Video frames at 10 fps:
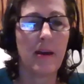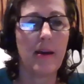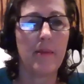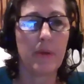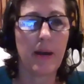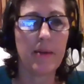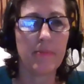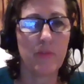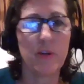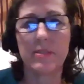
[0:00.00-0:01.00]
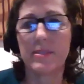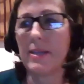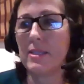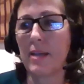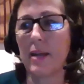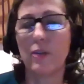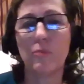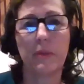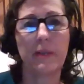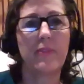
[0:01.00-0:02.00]
I don't
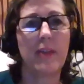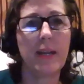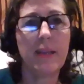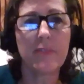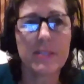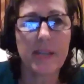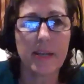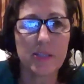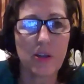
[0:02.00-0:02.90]
believe that any of the sites